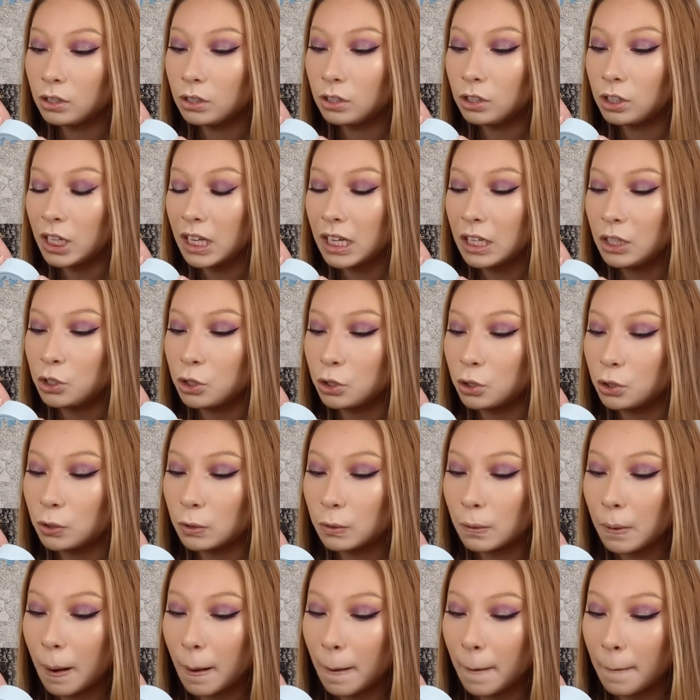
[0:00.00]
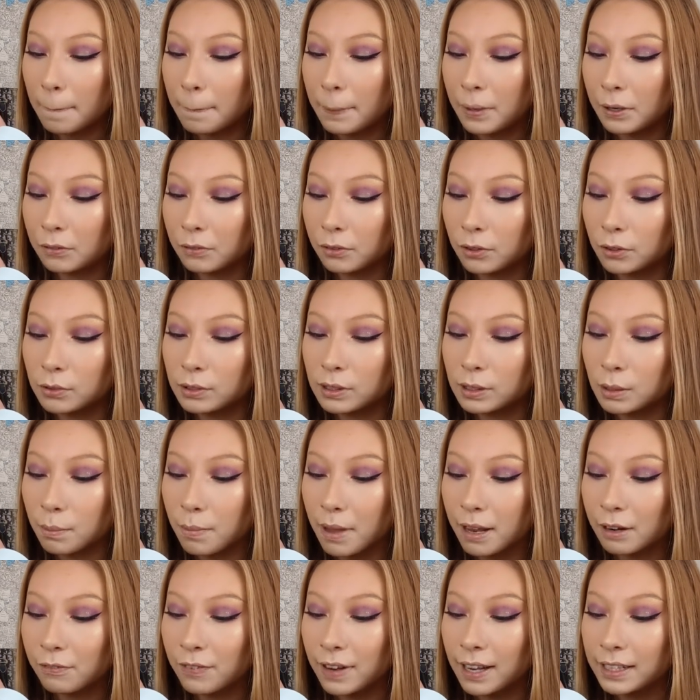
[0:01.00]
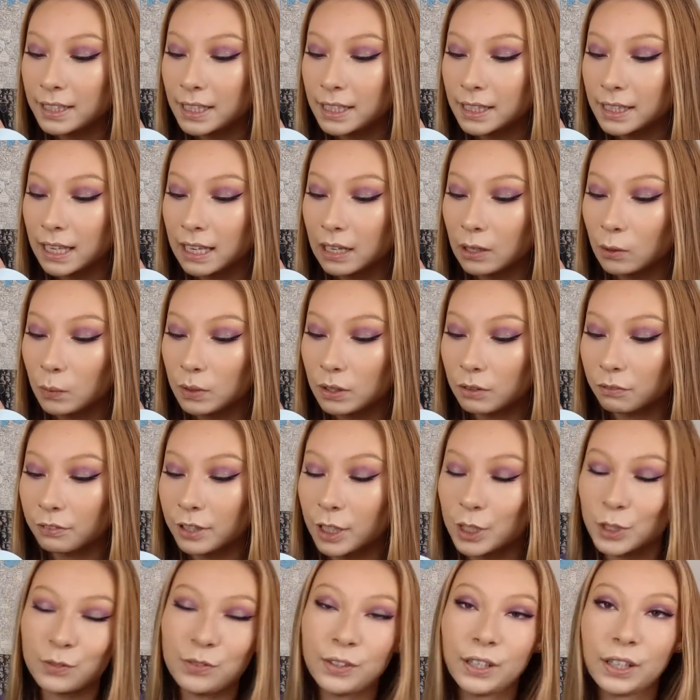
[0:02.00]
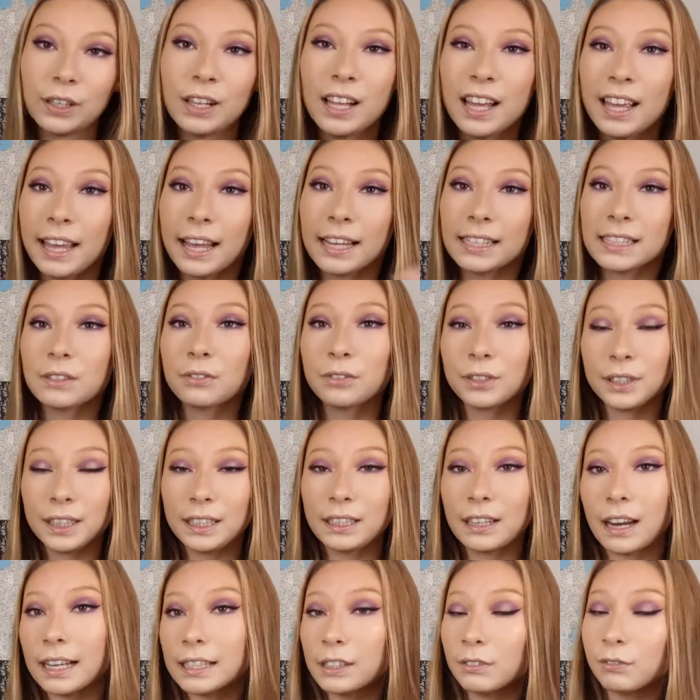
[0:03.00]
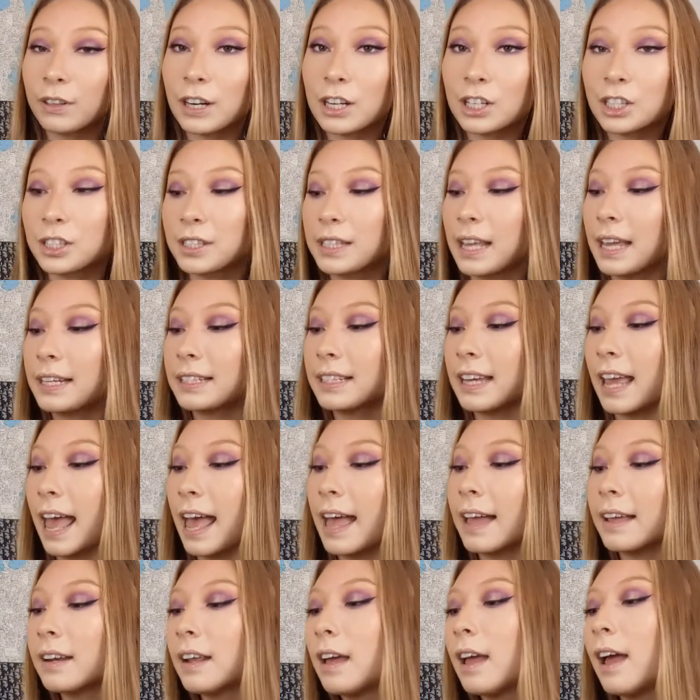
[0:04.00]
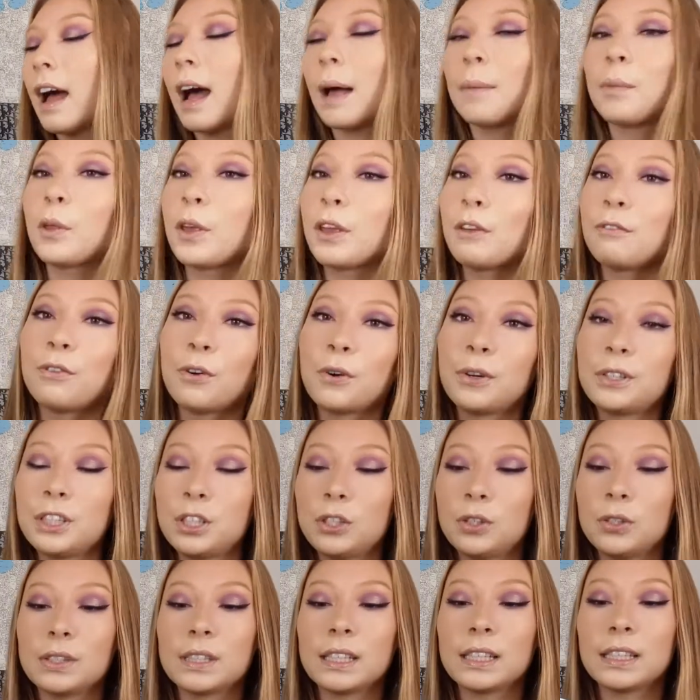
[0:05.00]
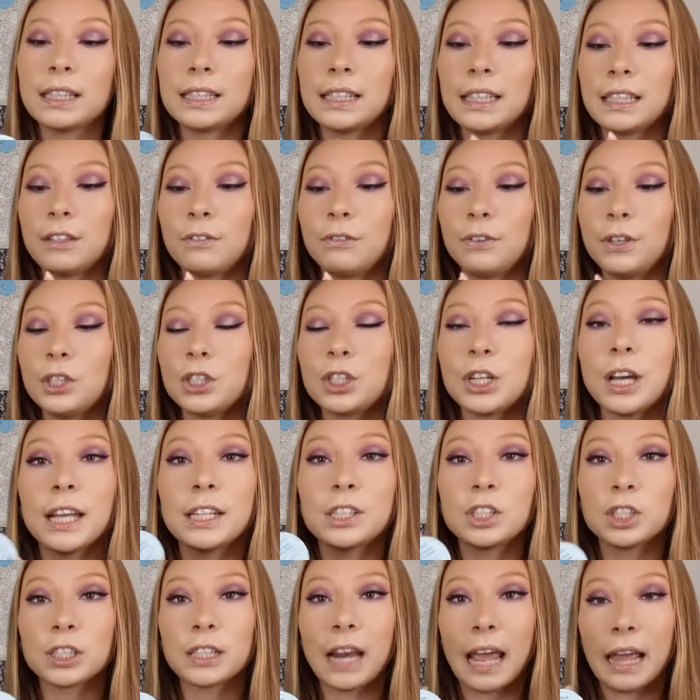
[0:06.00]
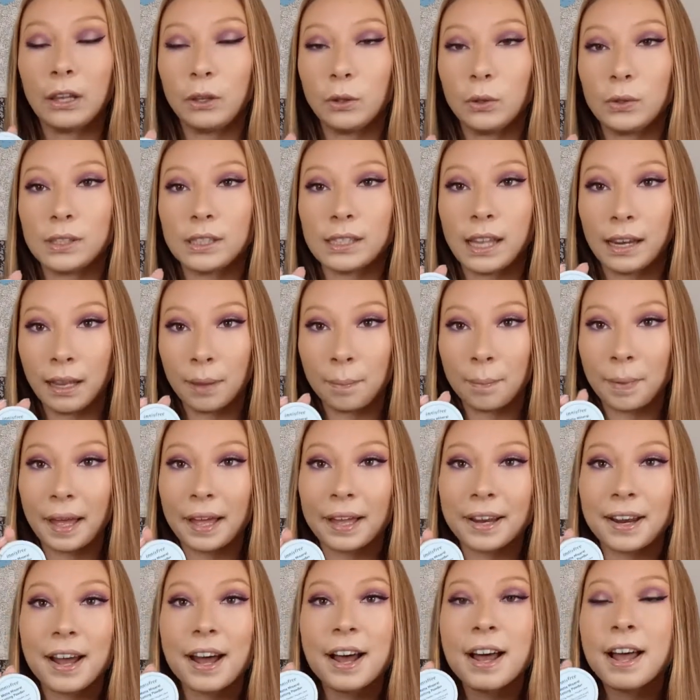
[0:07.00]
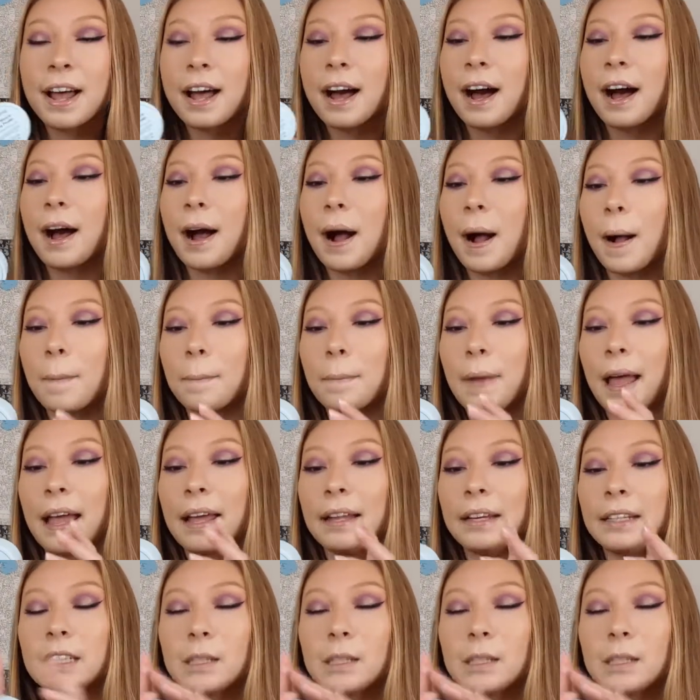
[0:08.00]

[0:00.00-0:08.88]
jeju minerals, mattifies the skin with a fresh feel. It has a really nice fresh scent and I'm looking forward to using this in the future. It's just a loose setting powder, and